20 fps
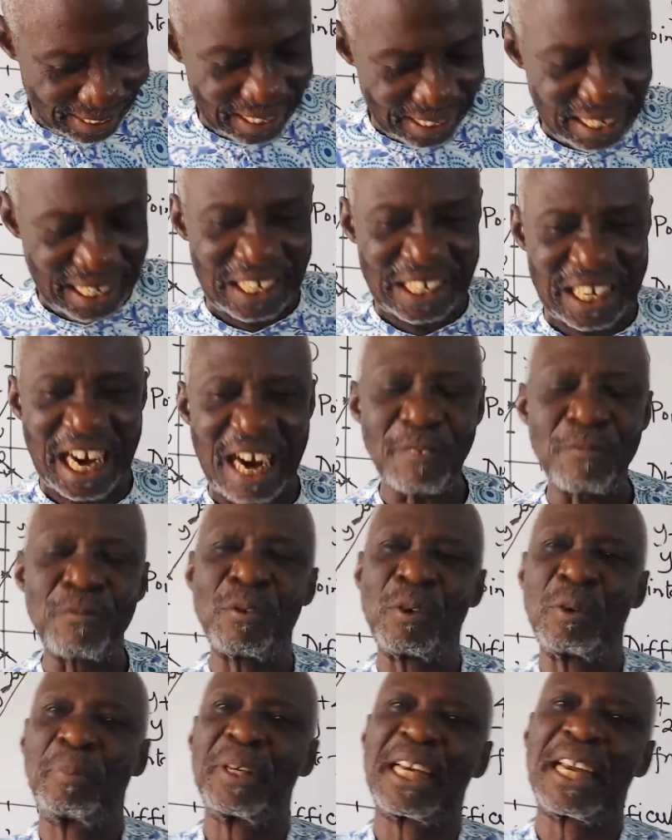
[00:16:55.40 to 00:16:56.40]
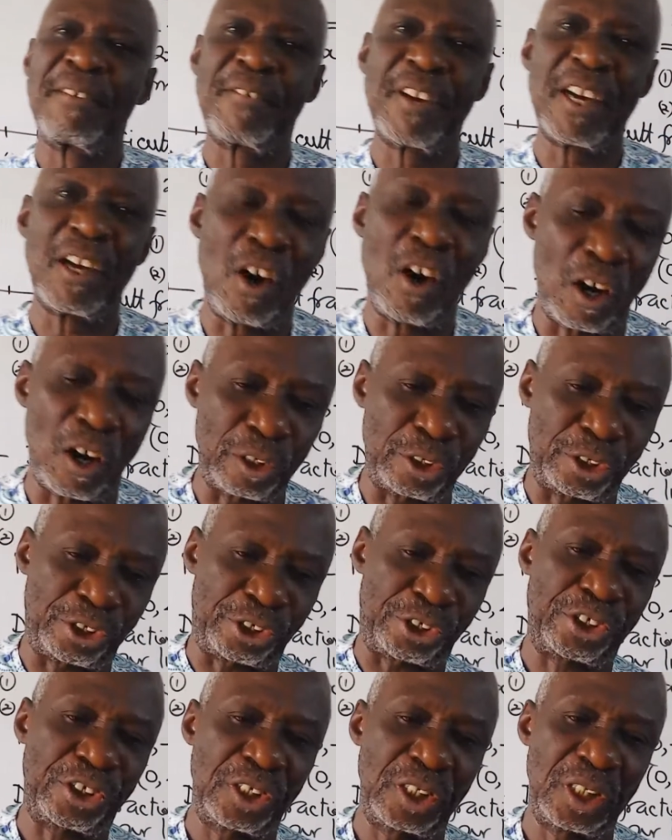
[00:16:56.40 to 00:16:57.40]
The graph will be giving
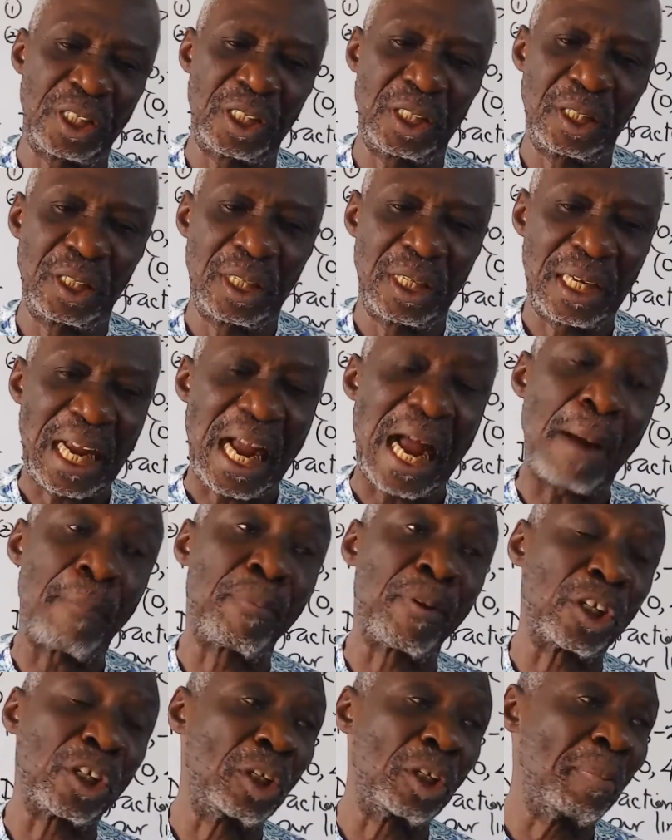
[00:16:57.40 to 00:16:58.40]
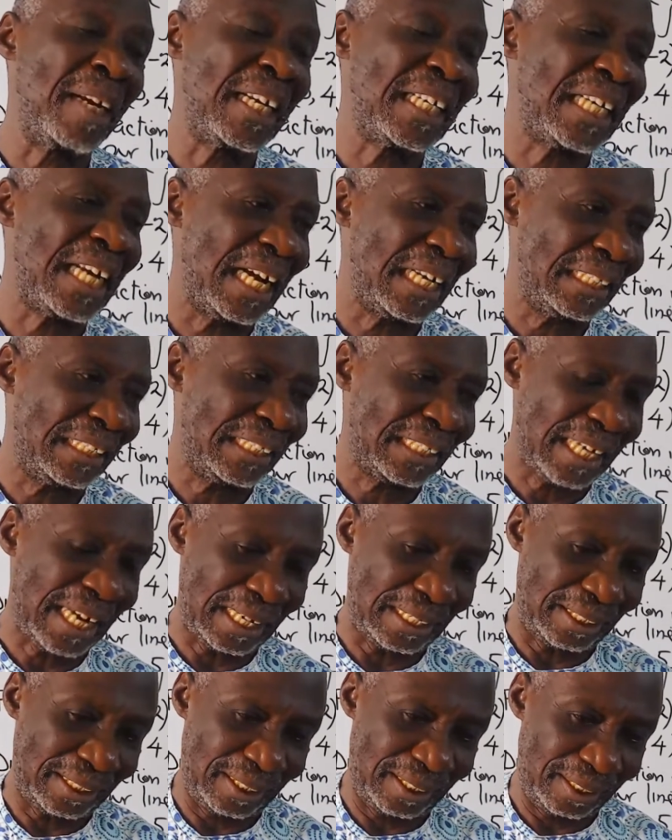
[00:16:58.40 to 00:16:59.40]
us approximate
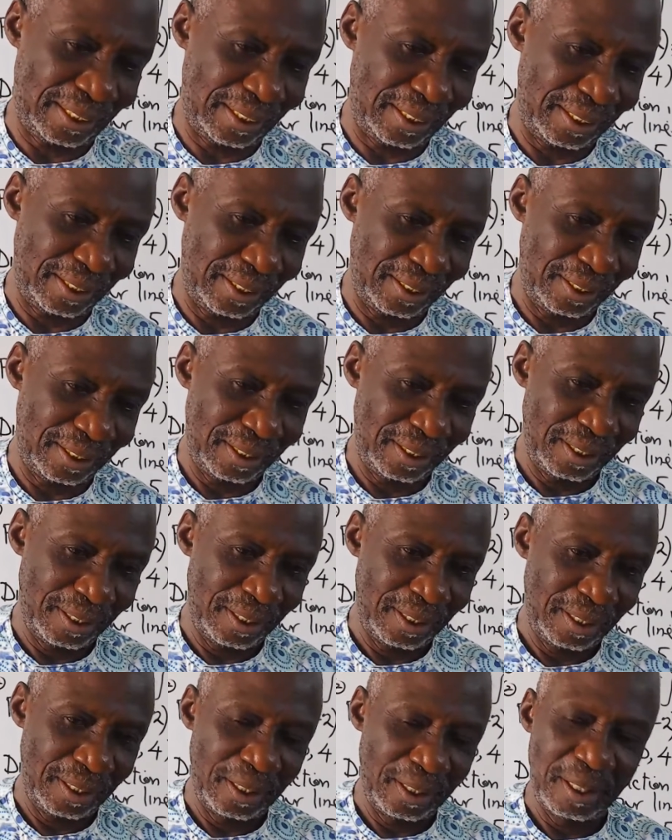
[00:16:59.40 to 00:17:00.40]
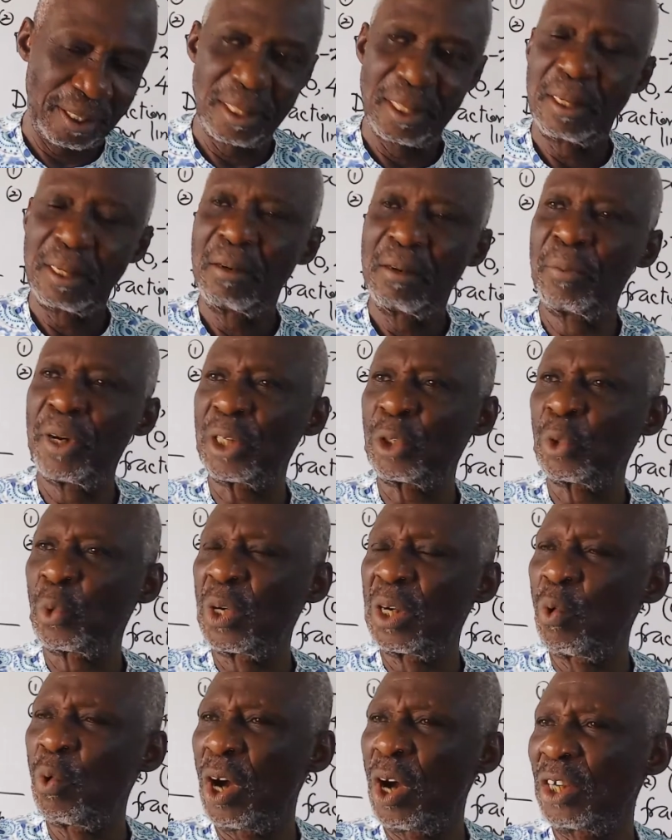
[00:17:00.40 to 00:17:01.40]
answers. But
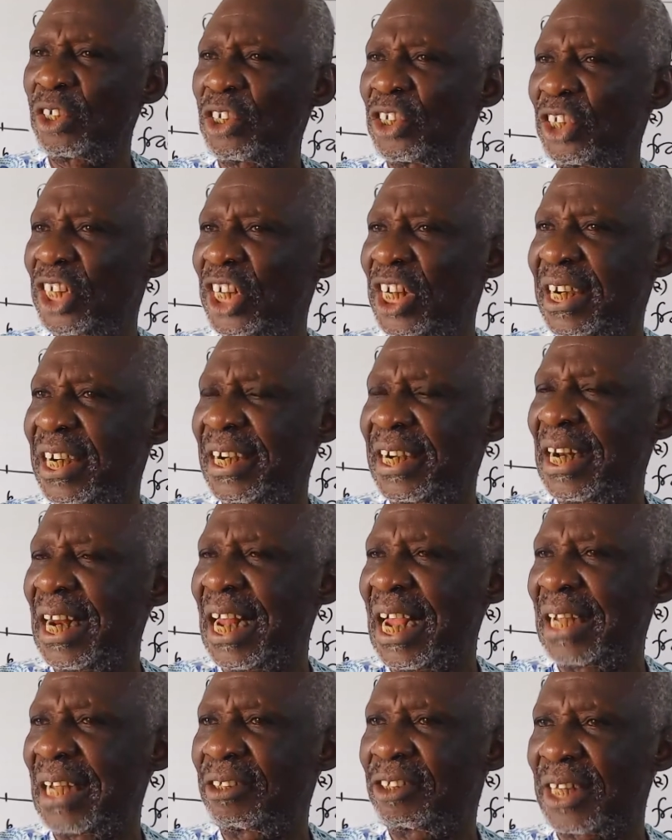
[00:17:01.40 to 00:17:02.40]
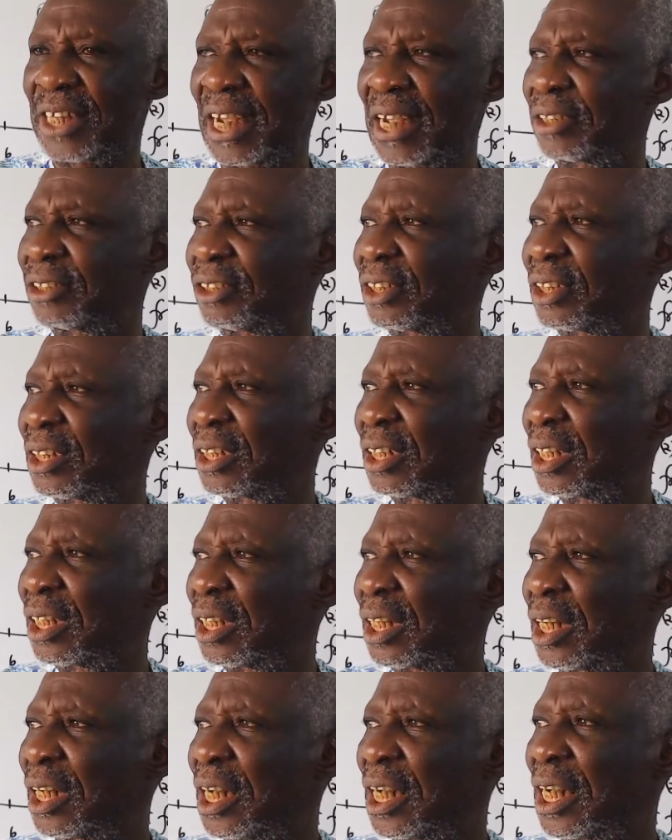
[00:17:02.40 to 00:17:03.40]
we want the real answers.
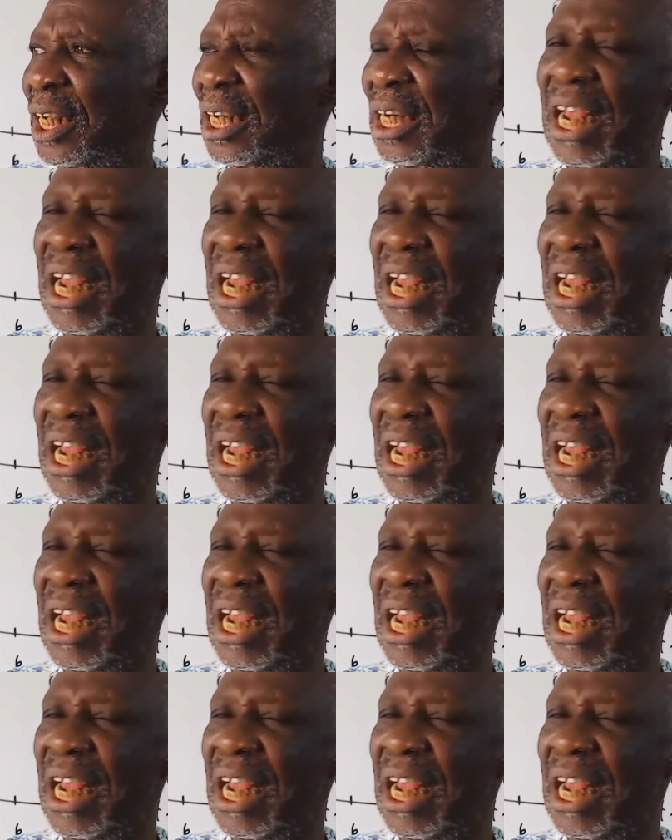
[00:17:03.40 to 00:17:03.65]
In